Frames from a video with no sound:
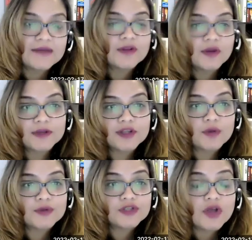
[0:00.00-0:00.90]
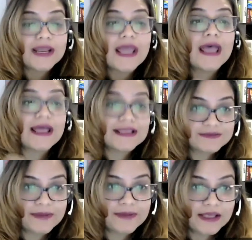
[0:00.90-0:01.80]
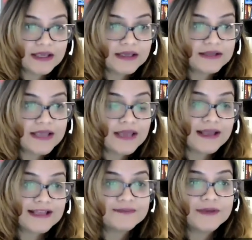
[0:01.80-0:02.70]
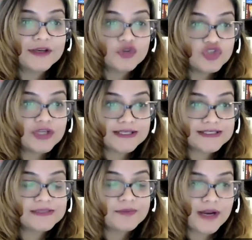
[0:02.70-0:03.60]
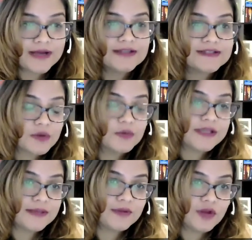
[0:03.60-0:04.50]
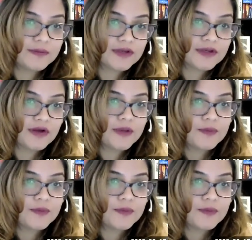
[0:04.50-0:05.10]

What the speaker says: employment law was not as big an aspect to just practice only employment law.